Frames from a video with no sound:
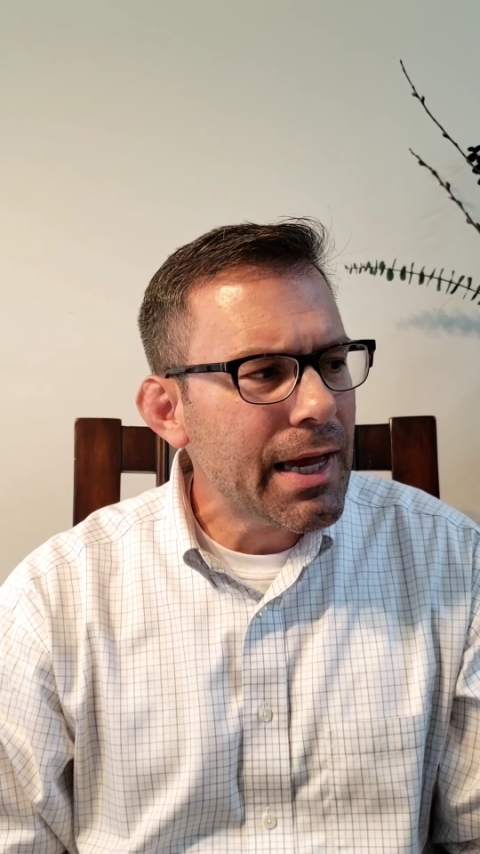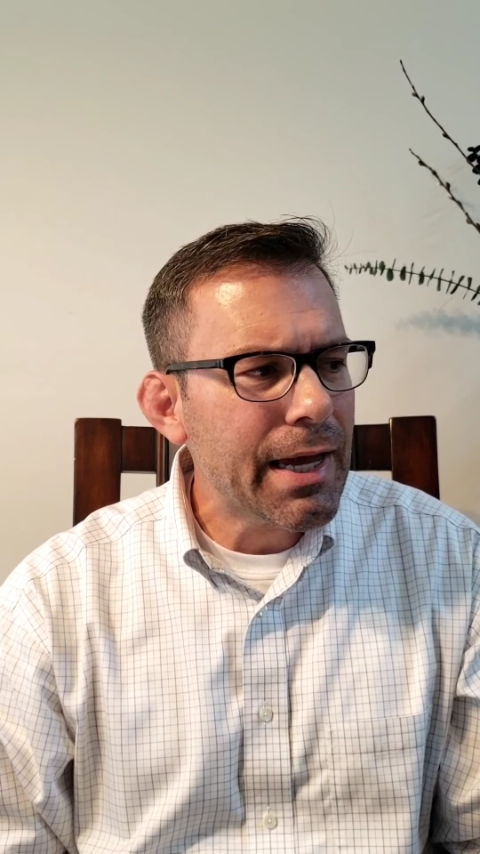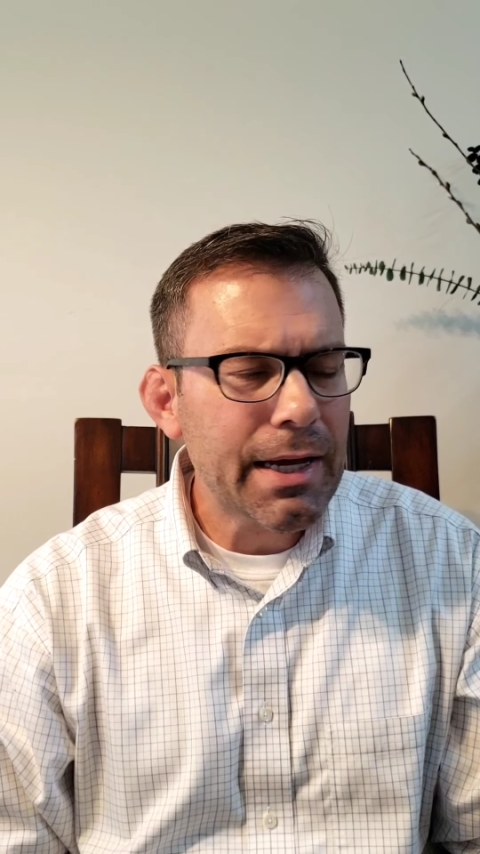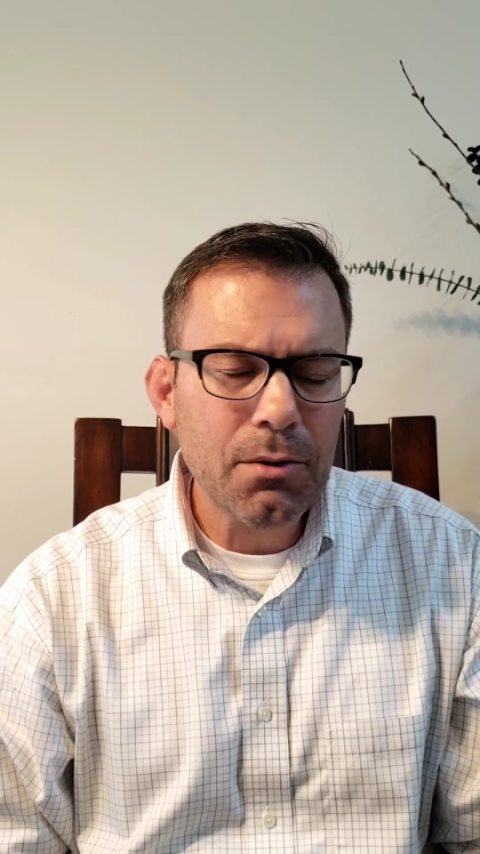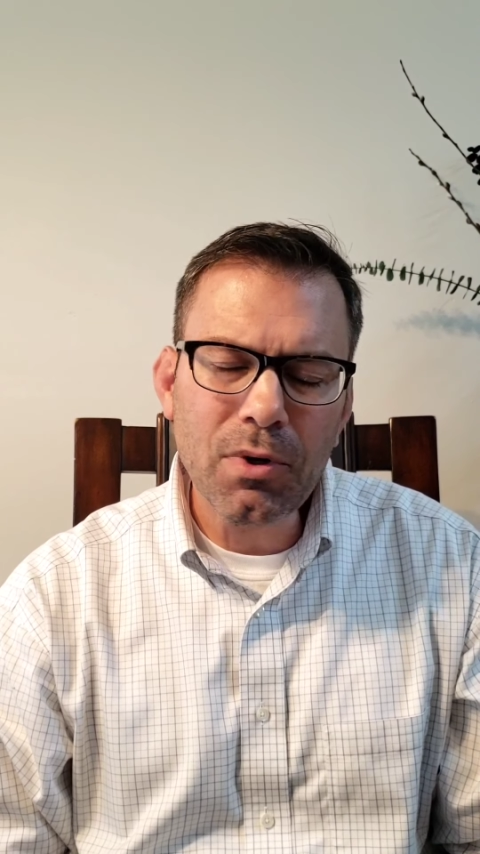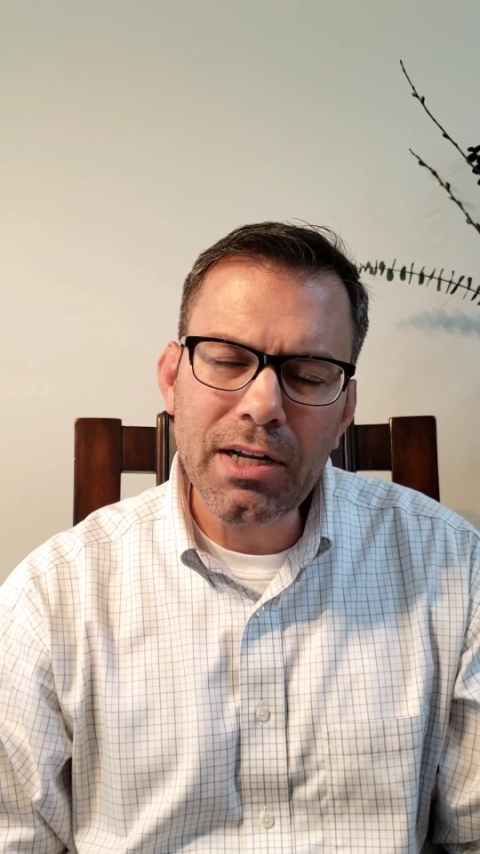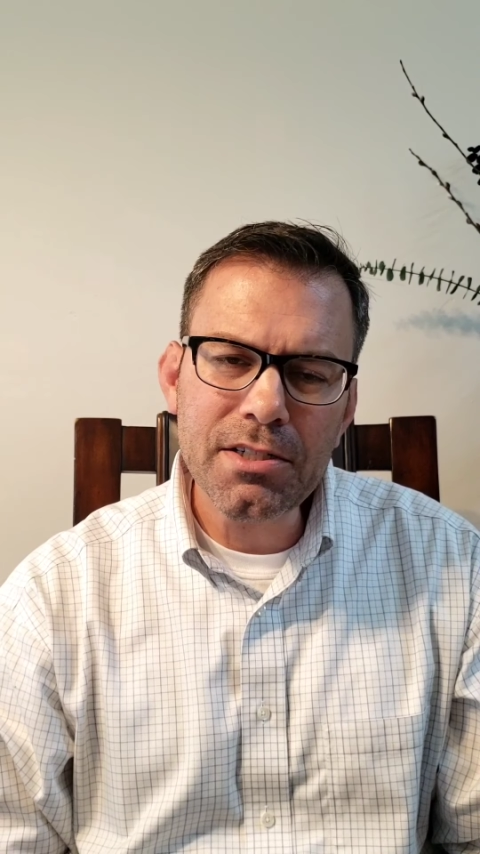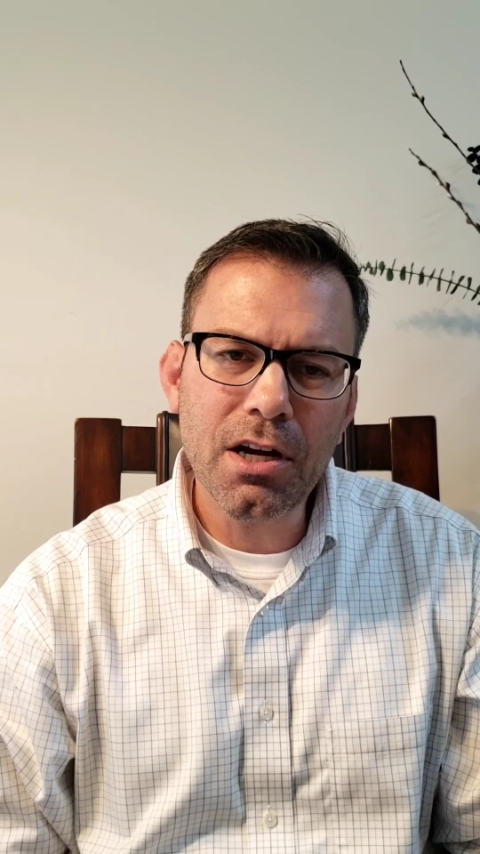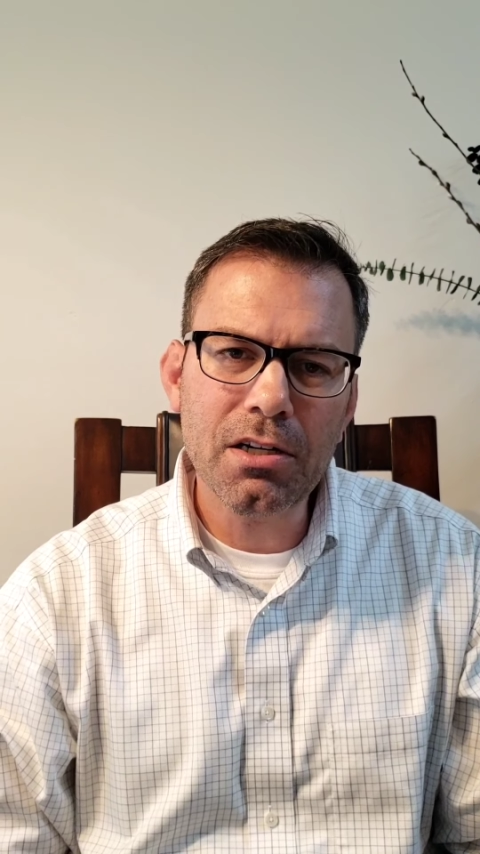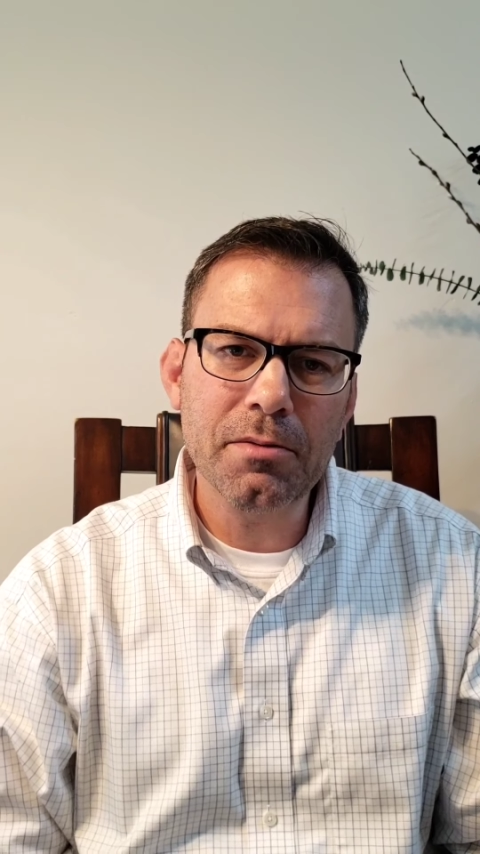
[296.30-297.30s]
And when I
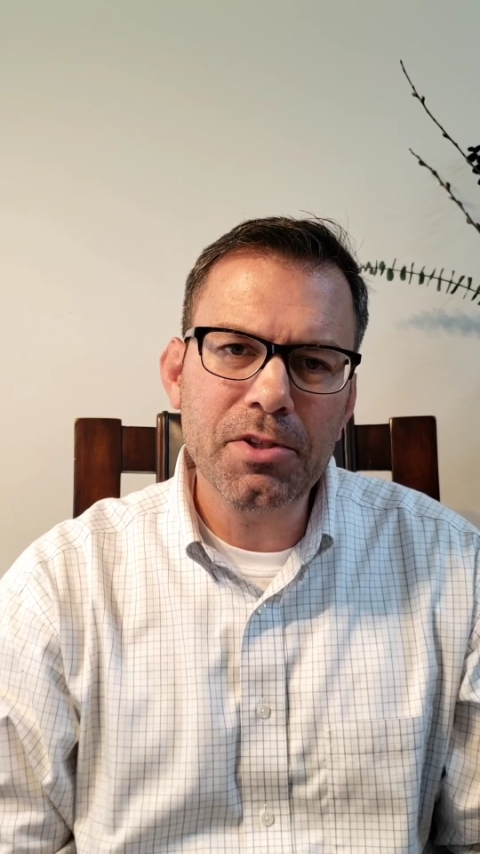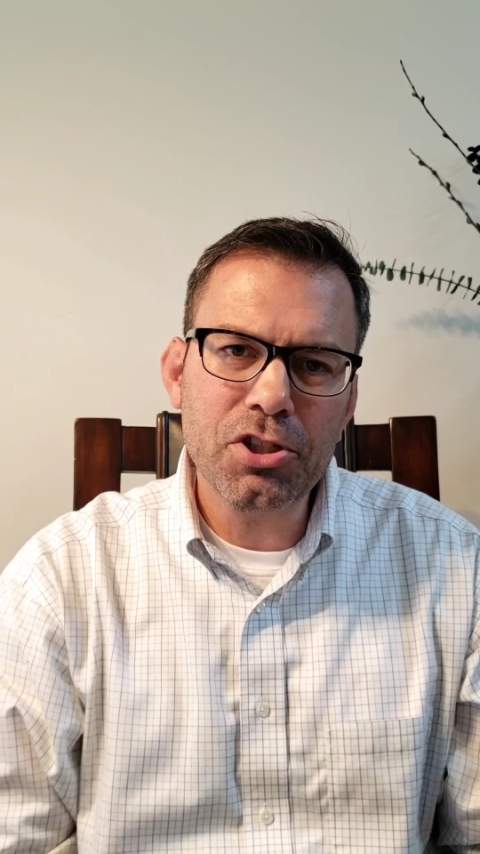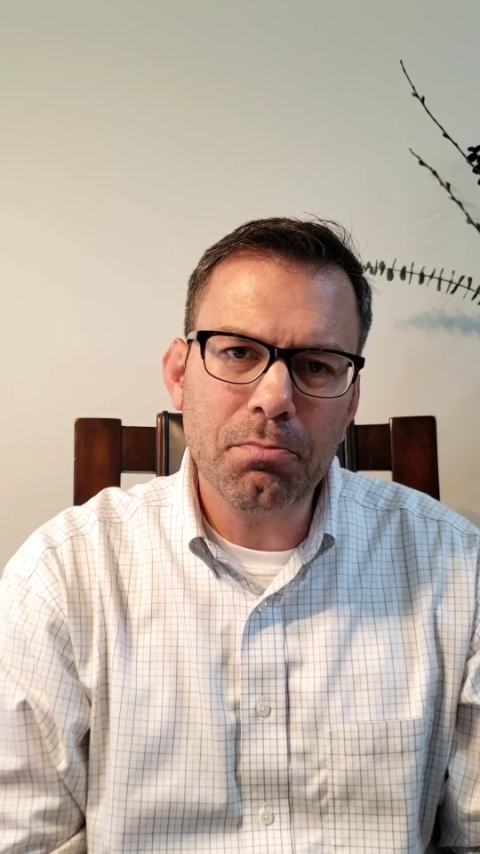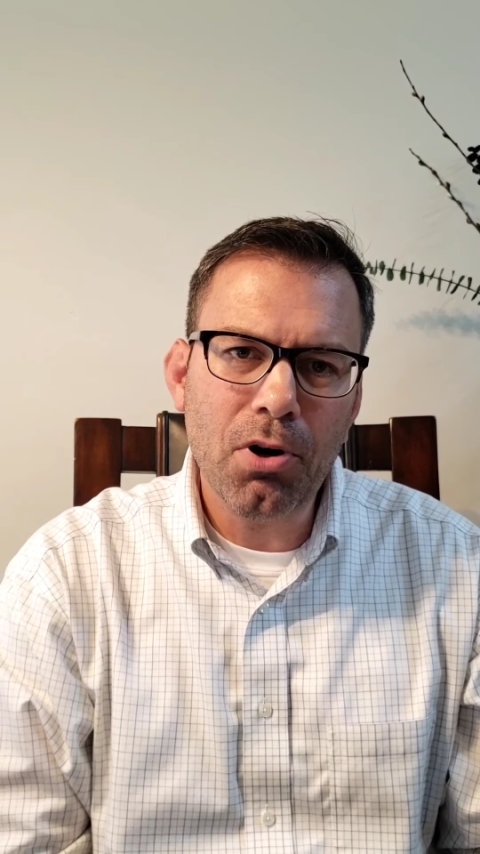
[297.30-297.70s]
talked to Mr.